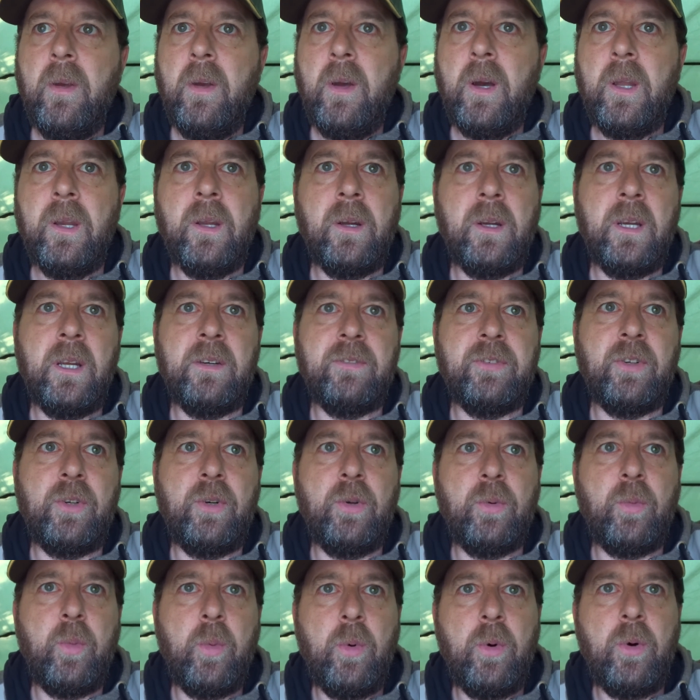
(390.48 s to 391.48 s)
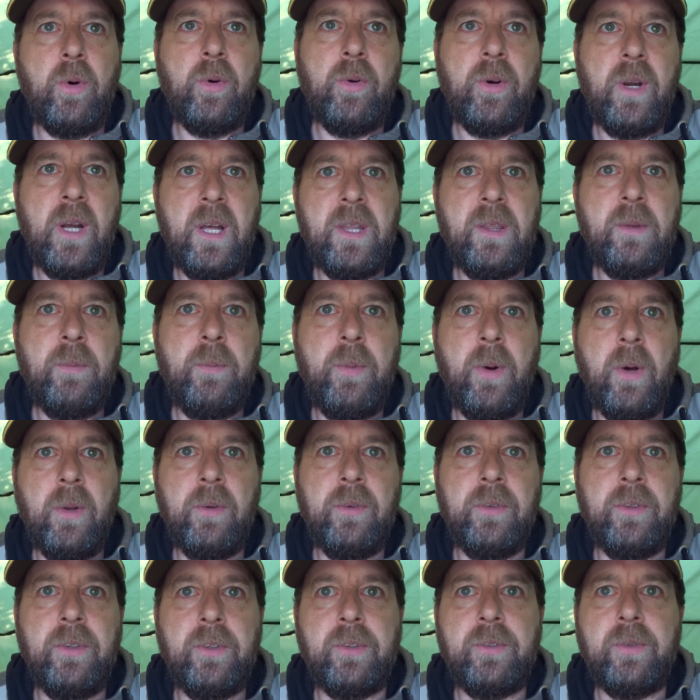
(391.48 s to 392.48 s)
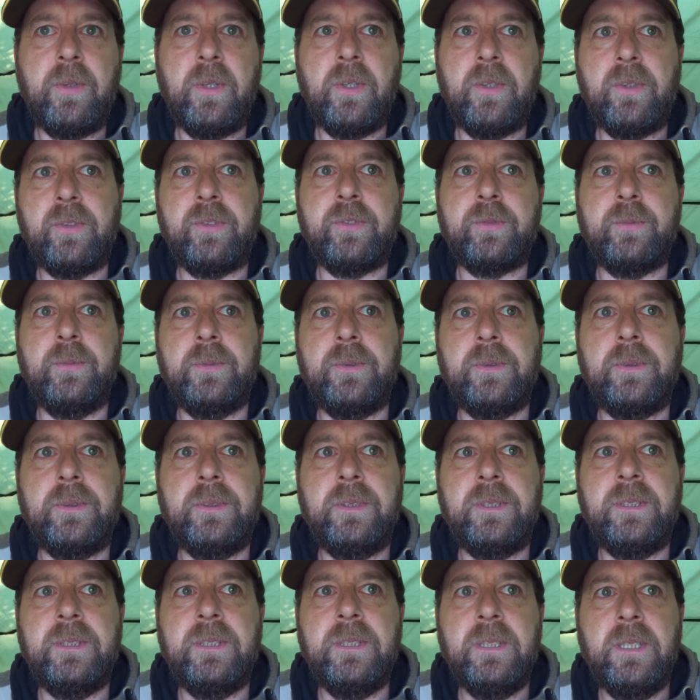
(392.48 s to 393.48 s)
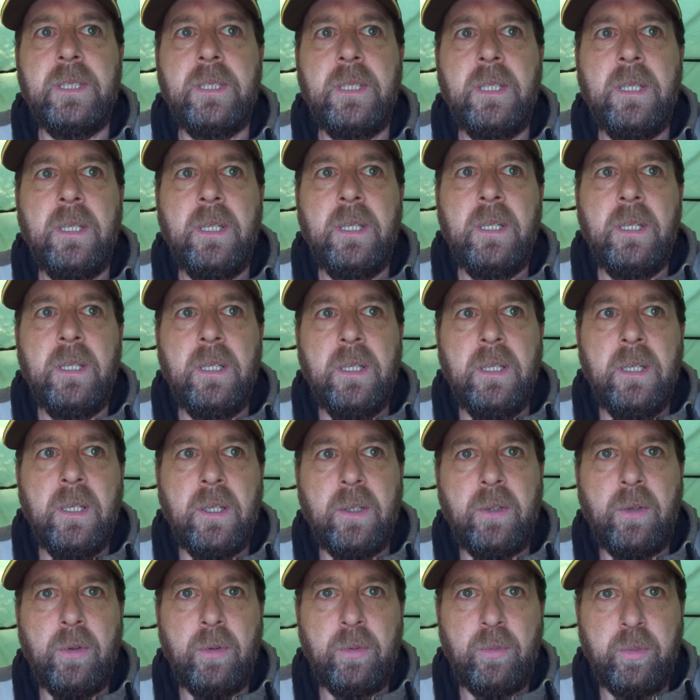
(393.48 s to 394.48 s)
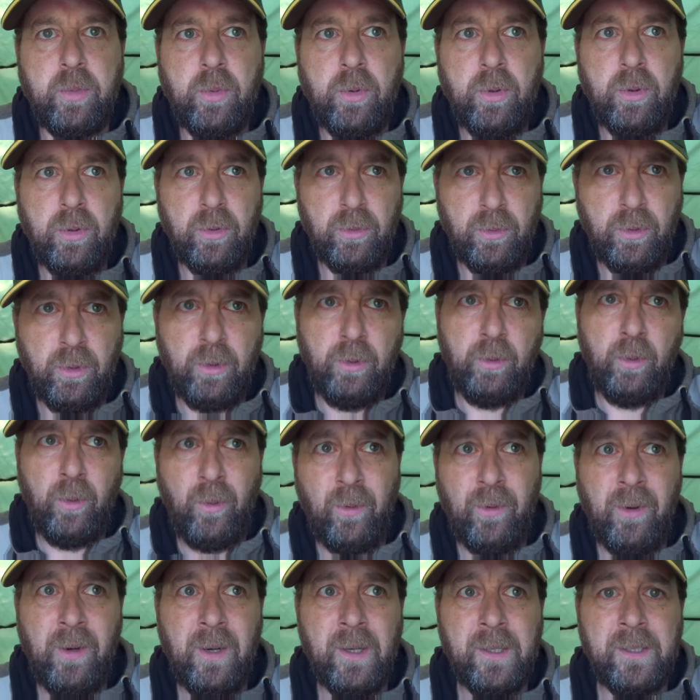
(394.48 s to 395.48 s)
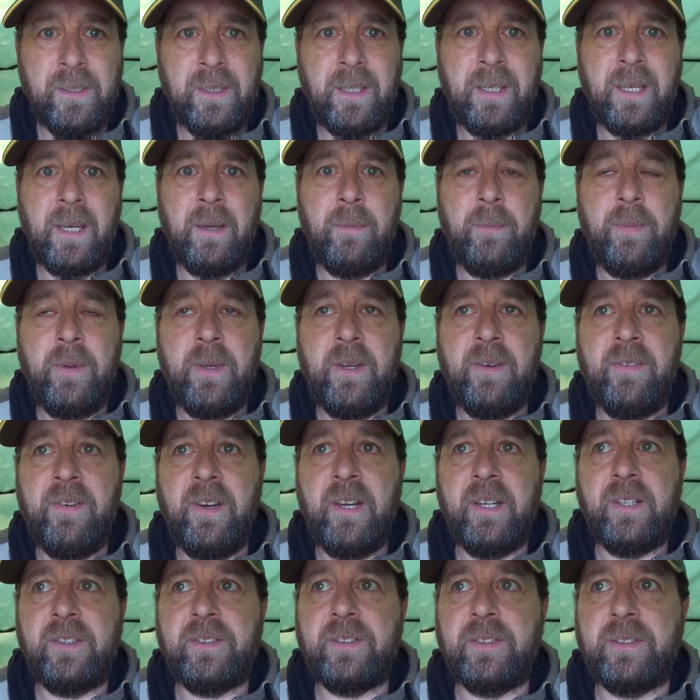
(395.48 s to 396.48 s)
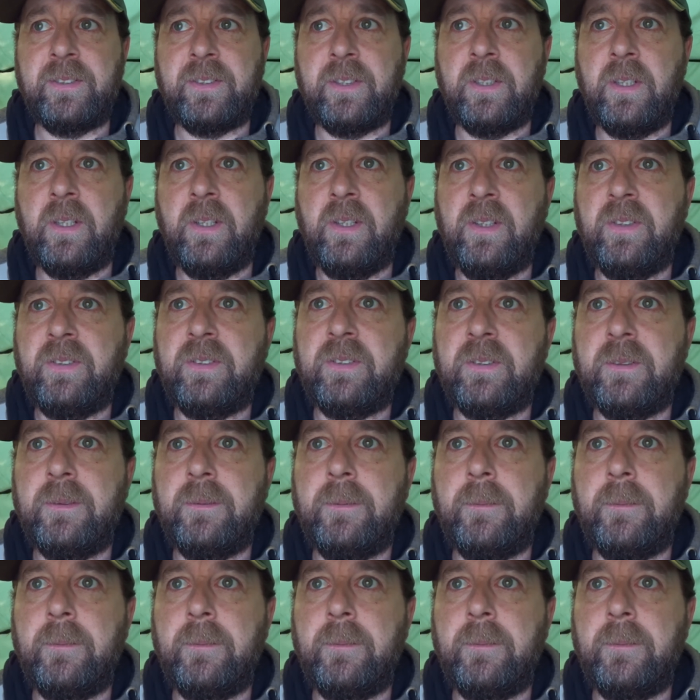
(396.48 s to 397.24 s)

I'm going to have a good walk around the pond as well this morning. A good walk. I had to get a bit of exercise.